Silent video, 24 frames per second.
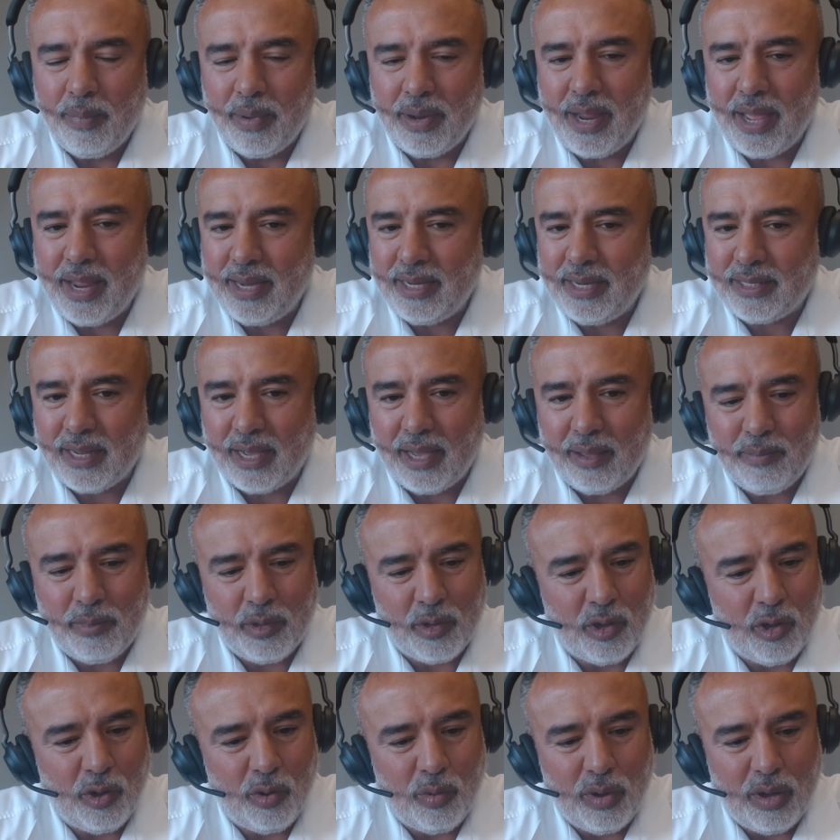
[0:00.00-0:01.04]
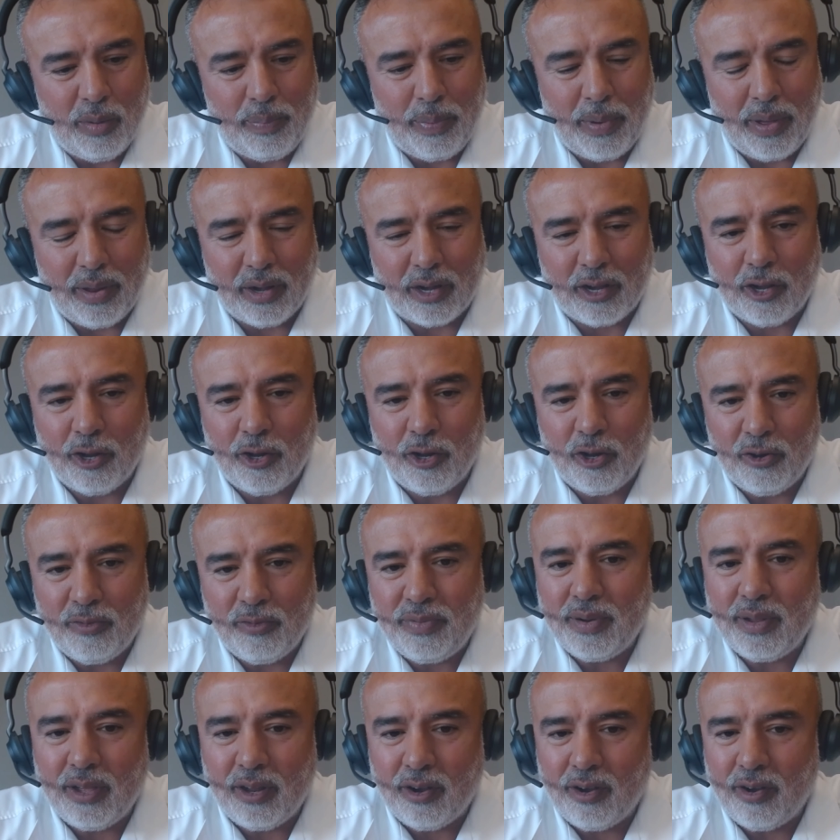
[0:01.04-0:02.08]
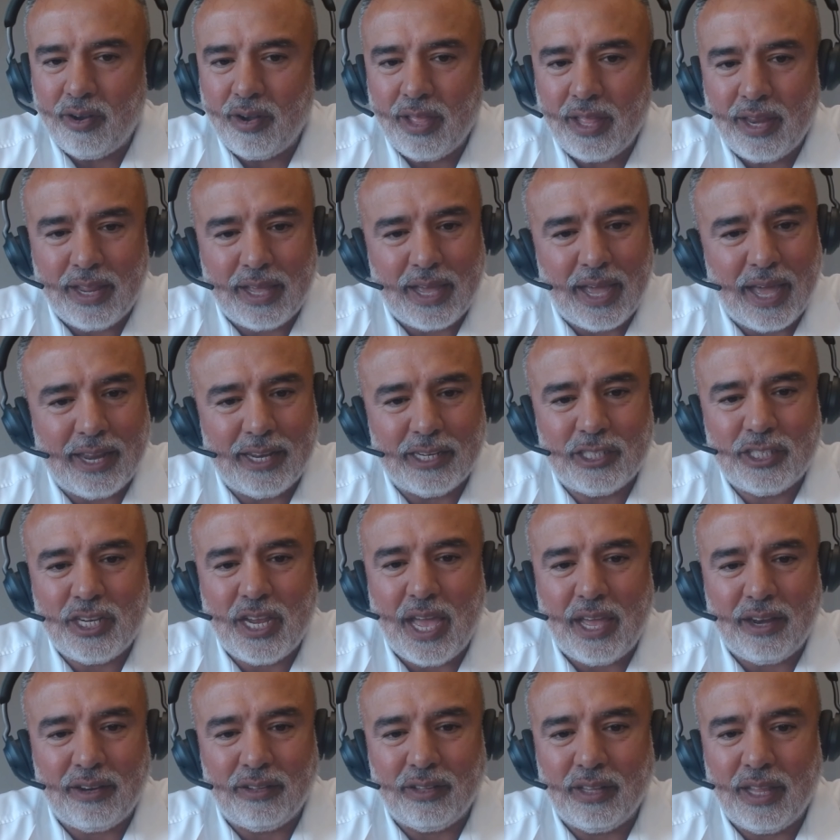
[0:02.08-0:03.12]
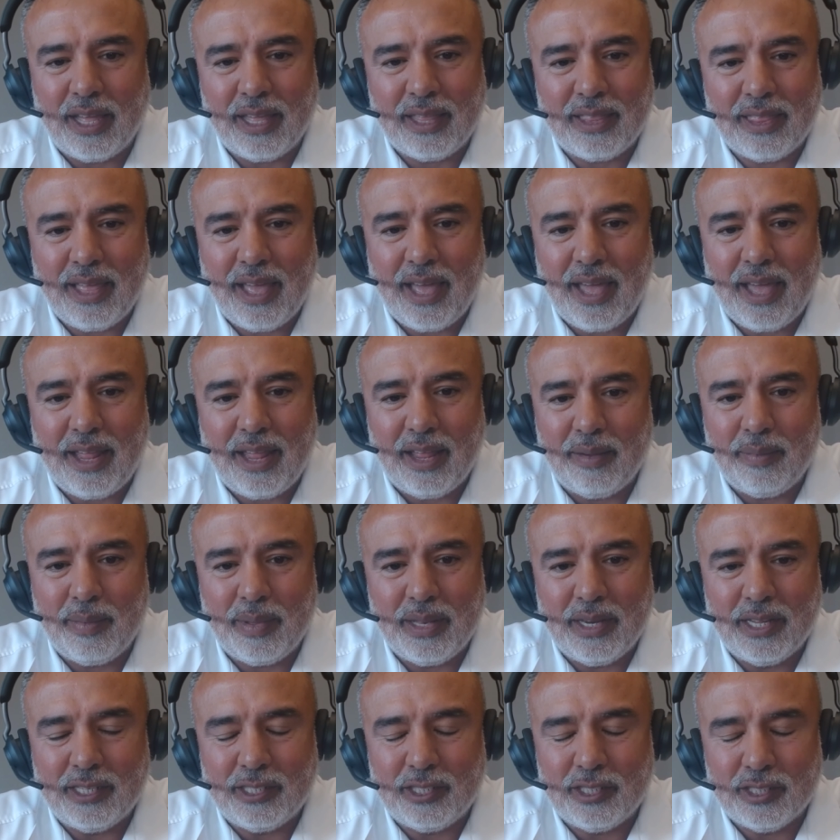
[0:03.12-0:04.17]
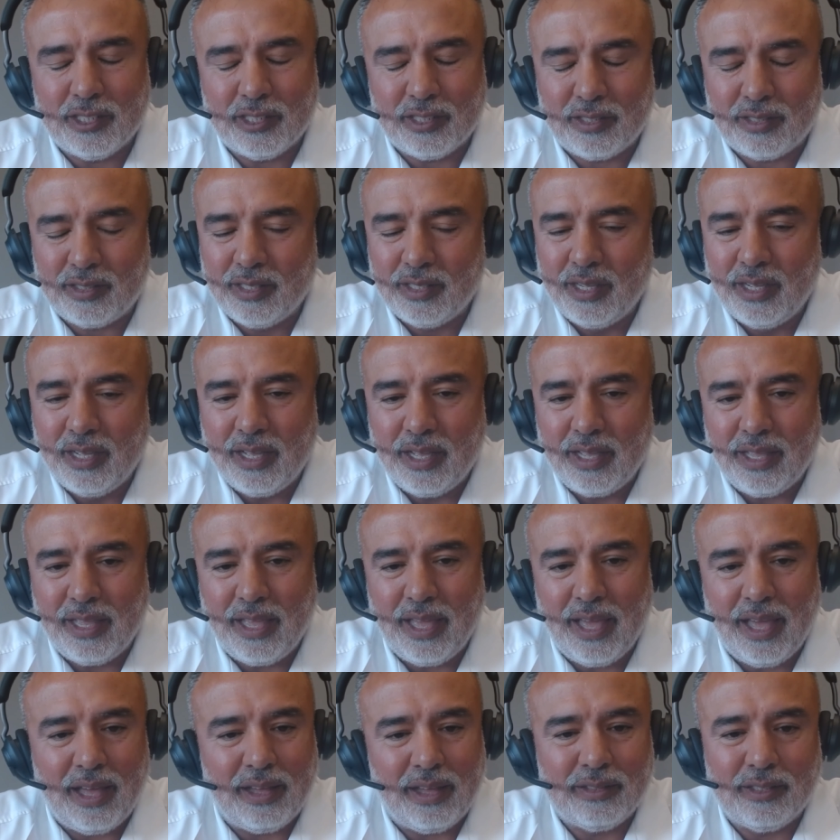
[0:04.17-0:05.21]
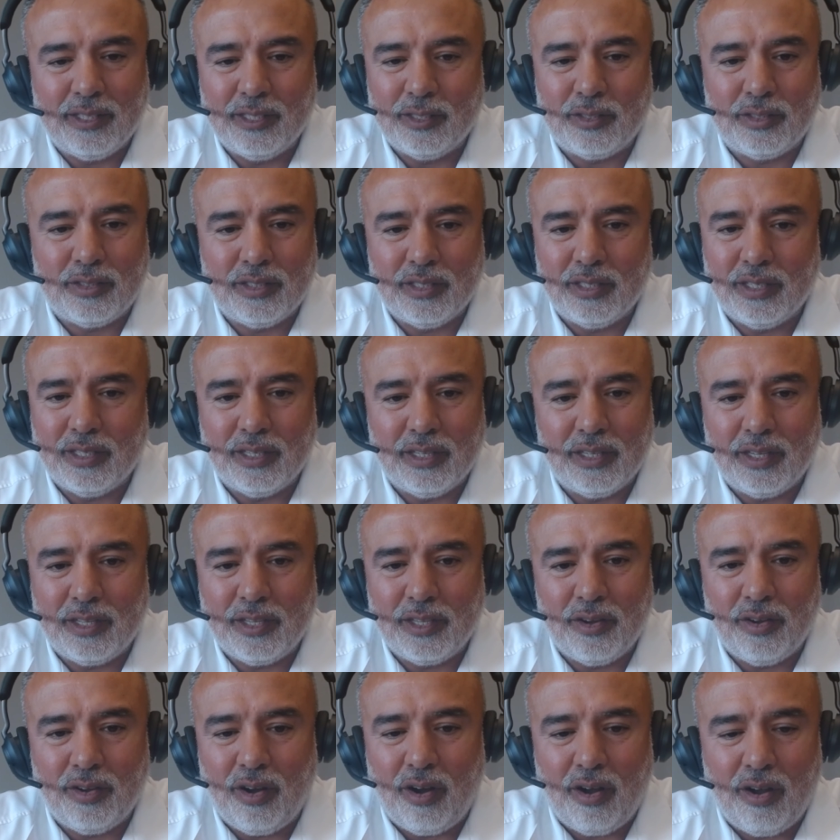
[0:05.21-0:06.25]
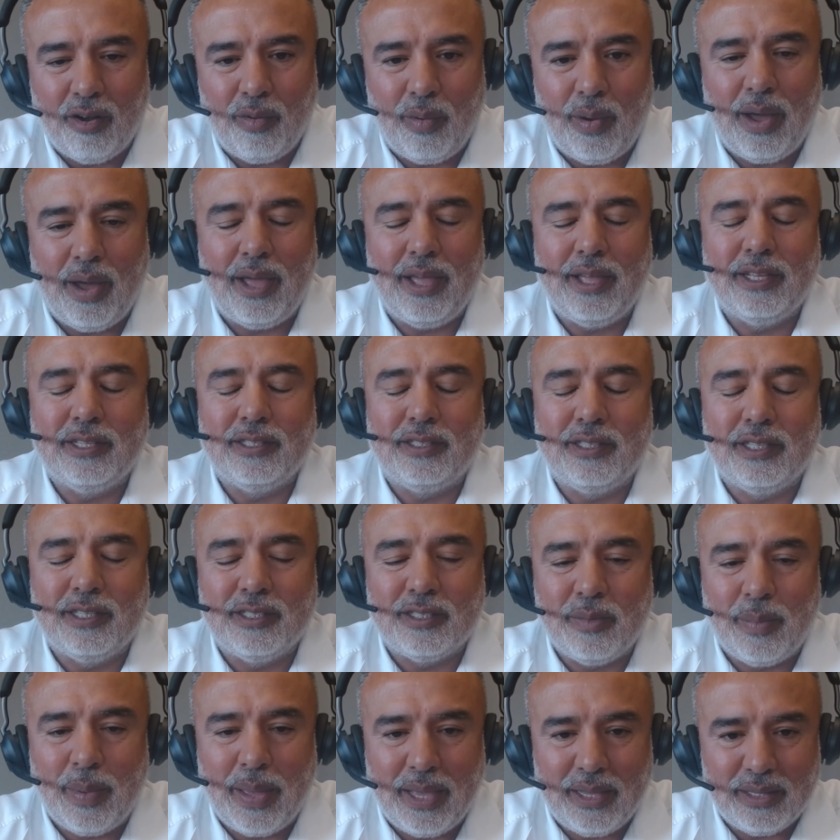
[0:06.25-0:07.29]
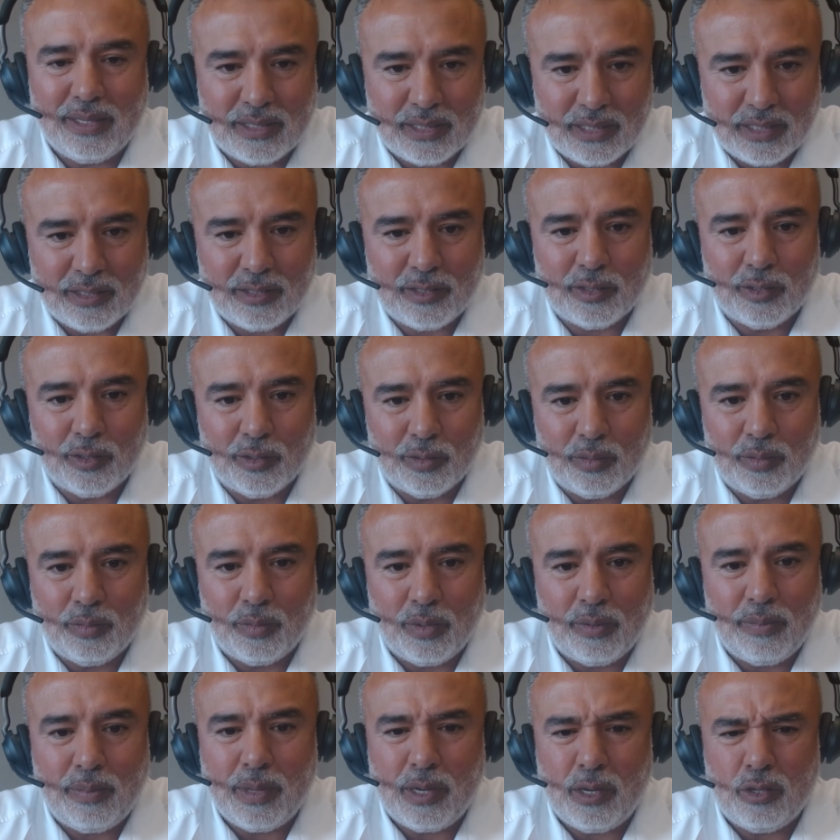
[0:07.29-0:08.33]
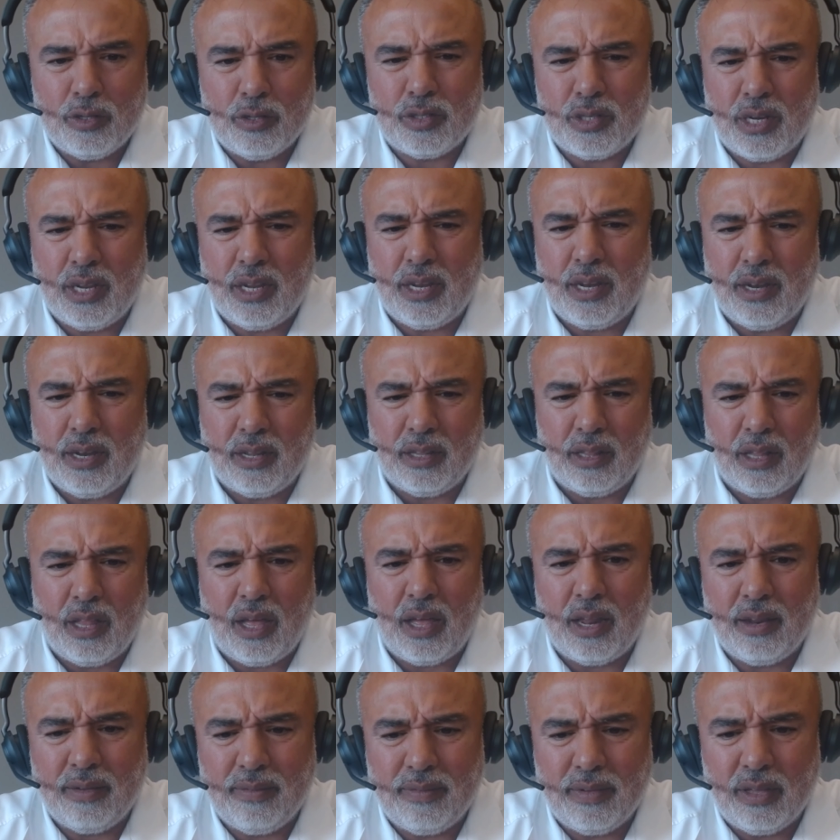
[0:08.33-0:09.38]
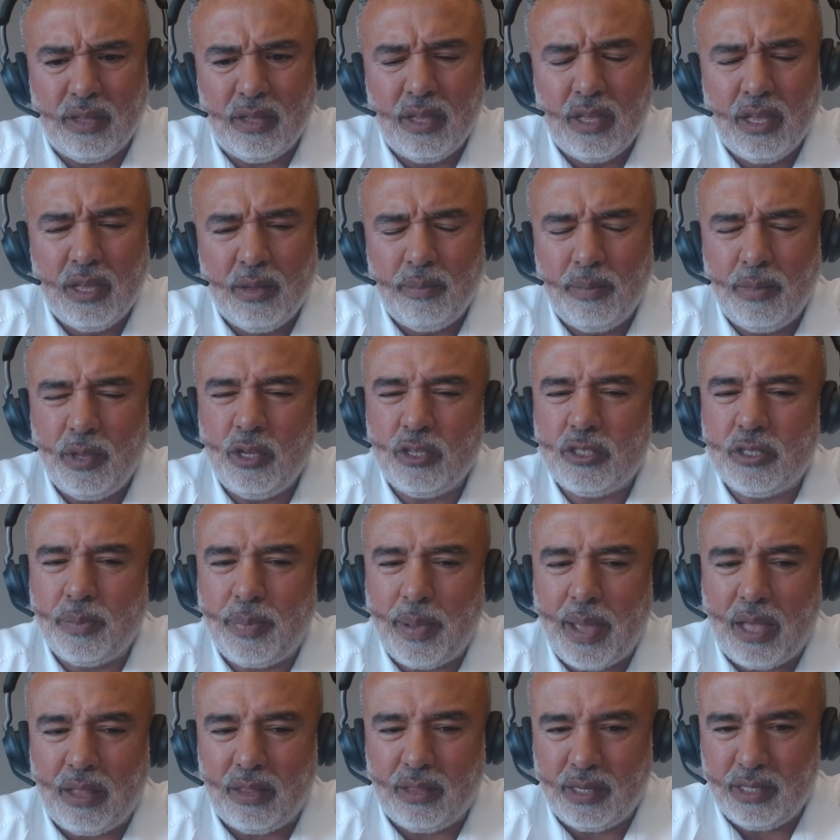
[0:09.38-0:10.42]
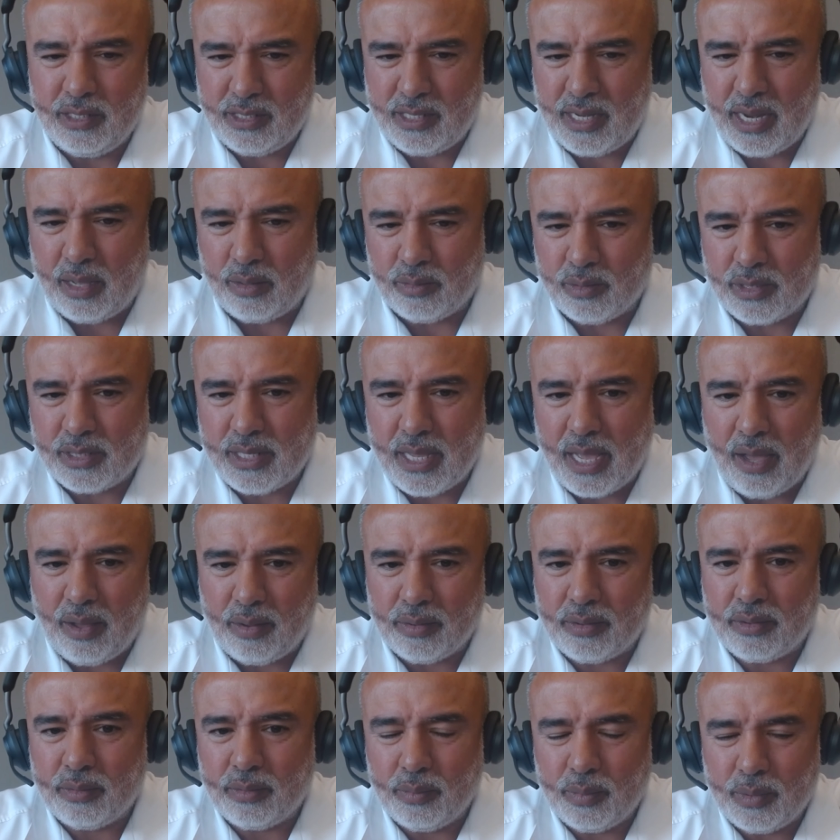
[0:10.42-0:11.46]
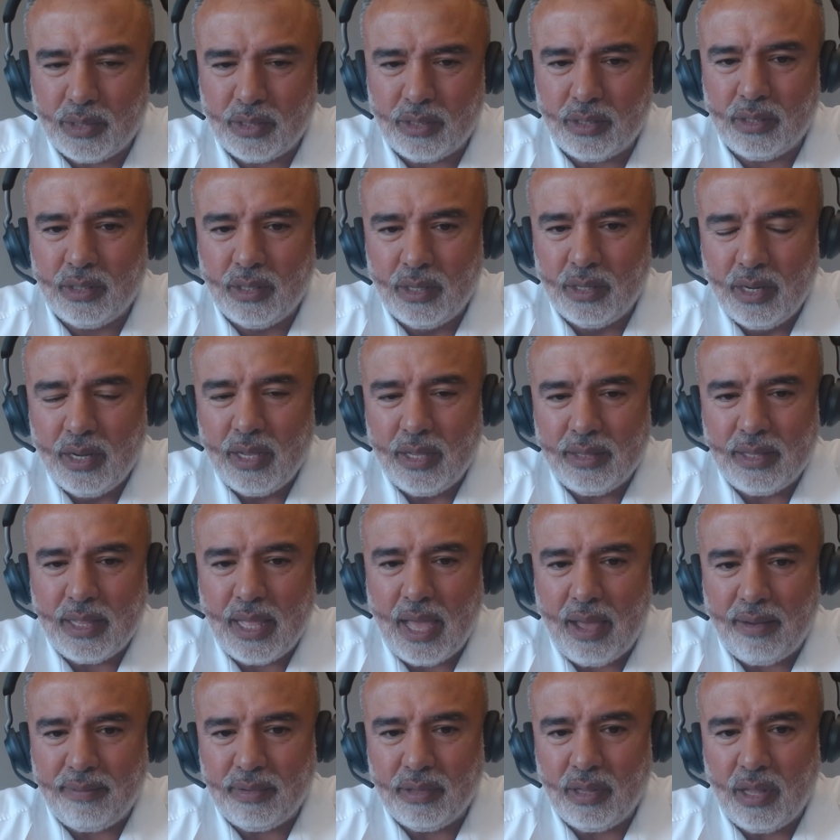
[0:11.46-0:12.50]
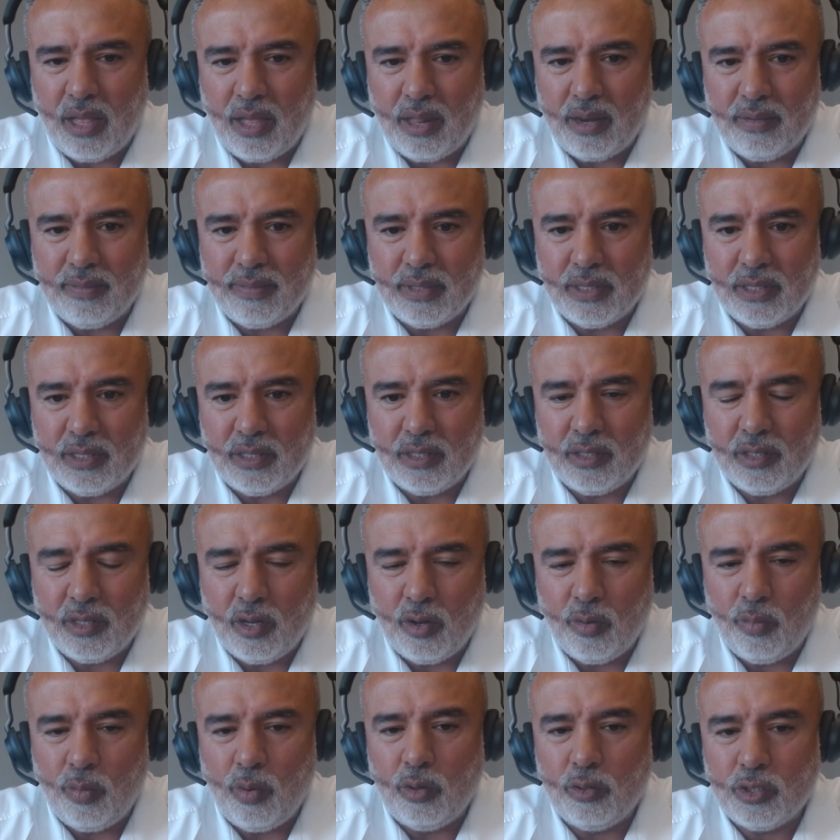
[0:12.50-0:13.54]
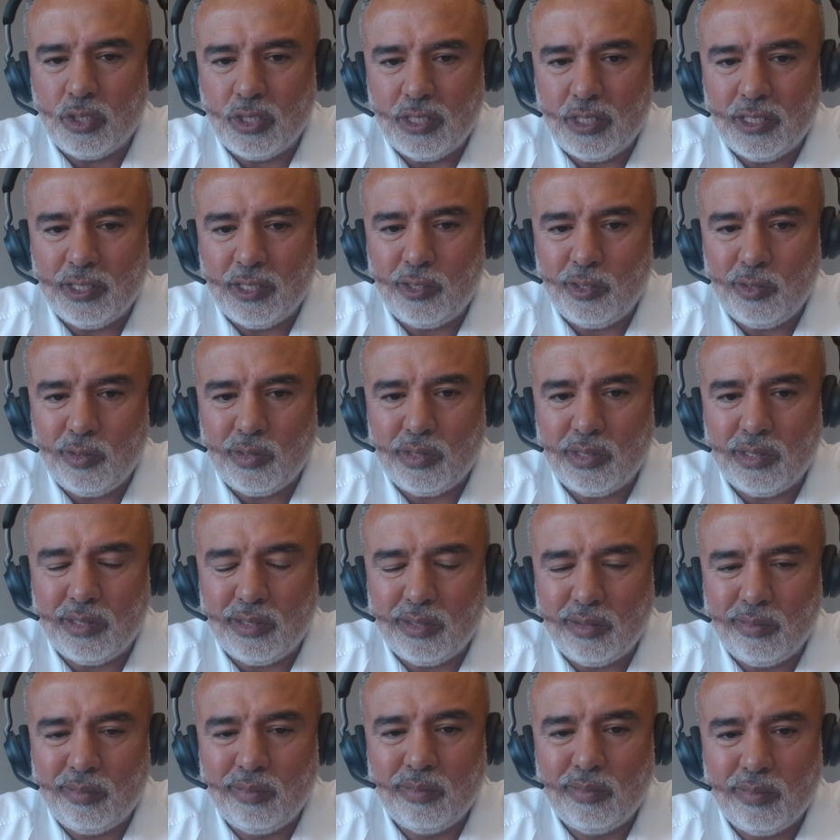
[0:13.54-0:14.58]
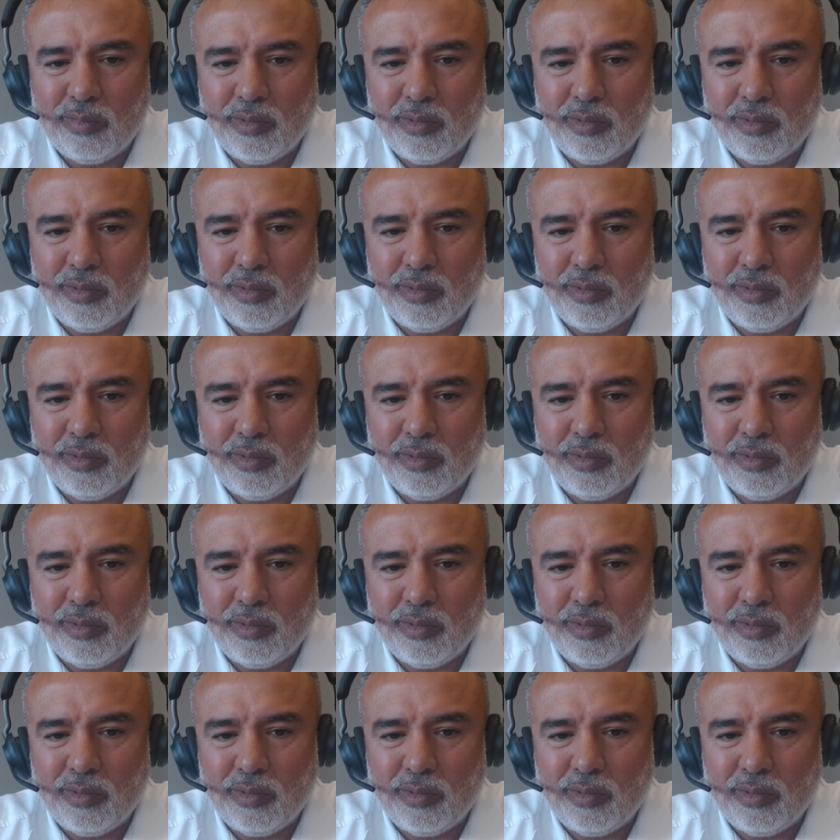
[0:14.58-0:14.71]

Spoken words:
but anytime you go up on a curve or any kind of channel like that, I mean, it just, it's your ROI is amazing. So we've been using it in a lot of municipalities down south where they have a lot of erosion issues and.